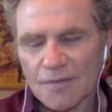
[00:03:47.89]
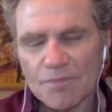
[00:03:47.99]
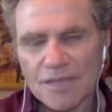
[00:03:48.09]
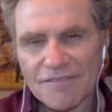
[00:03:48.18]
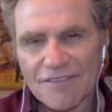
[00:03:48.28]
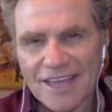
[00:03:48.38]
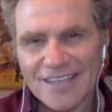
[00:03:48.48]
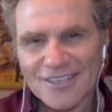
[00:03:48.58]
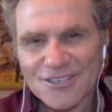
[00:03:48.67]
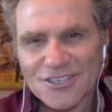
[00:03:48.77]
are big
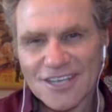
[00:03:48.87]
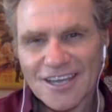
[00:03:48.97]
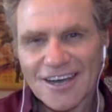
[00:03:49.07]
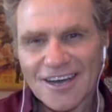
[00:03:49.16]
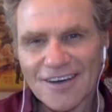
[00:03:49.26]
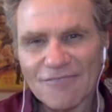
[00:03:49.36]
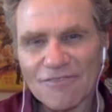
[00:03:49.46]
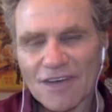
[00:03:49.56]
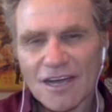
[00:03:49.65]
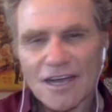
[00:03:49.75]
fans of